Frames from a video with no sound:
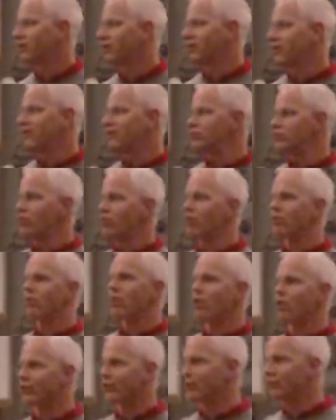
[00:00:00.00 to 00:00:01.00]
do go
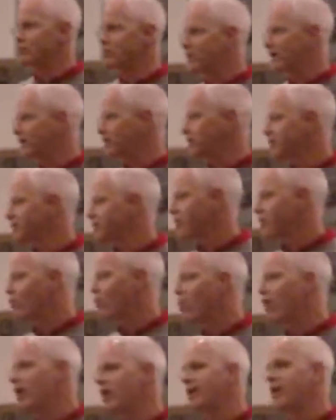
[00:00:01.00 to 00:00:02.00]
noticed, because for
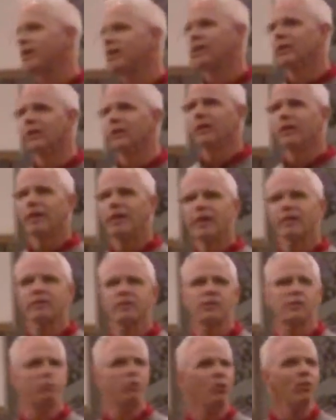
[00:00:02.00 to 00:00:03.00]
one,
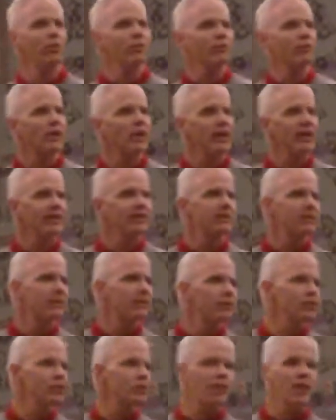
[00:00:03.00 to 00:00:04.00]
as an employee of Alliant
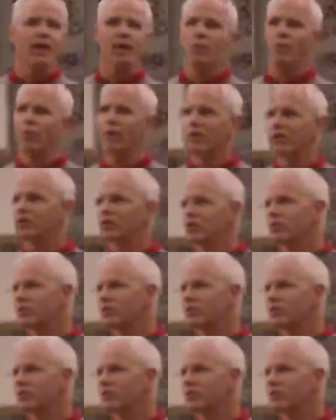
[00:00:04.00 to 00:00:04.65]
Energy, I wanted